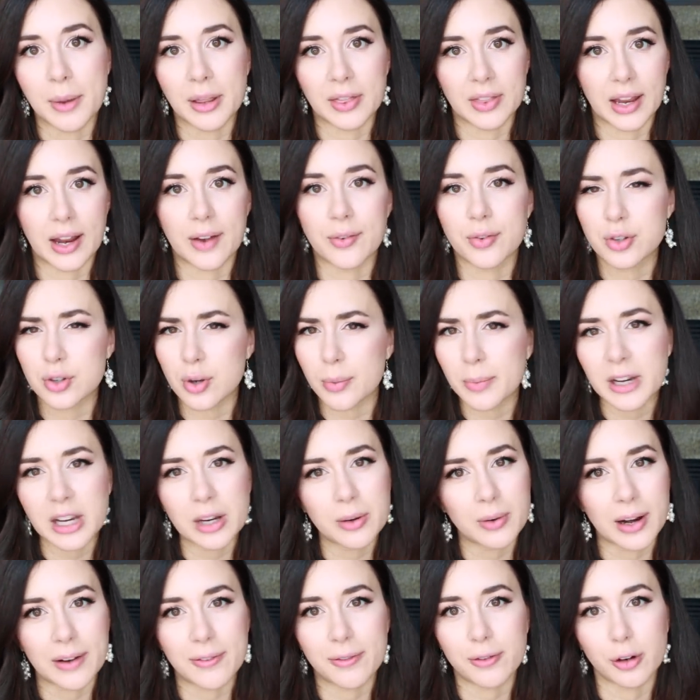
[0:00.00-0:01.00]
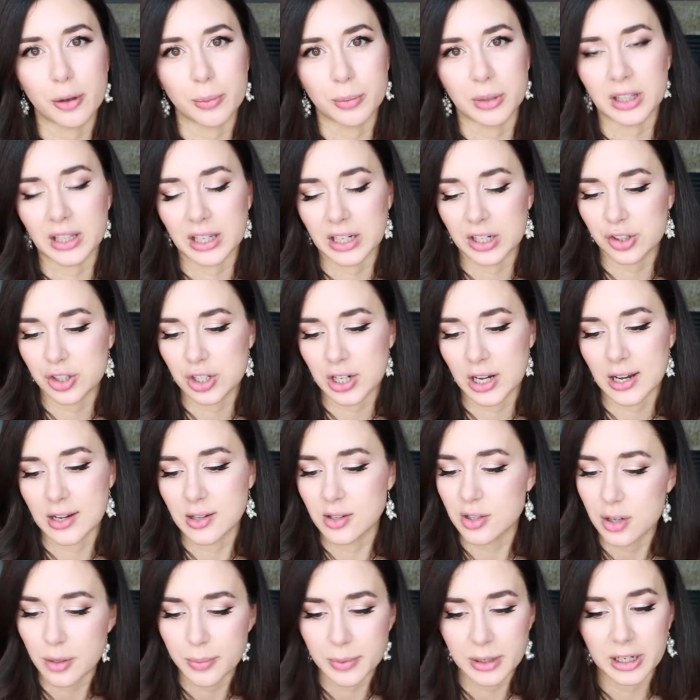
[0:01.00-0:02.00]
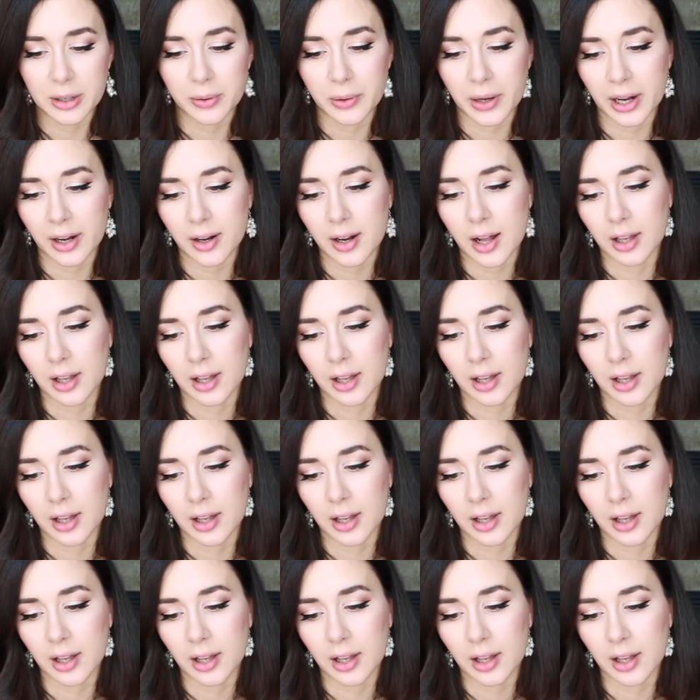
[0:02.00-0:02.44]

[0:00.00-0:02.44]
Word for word: And they have so many great formulations, so many great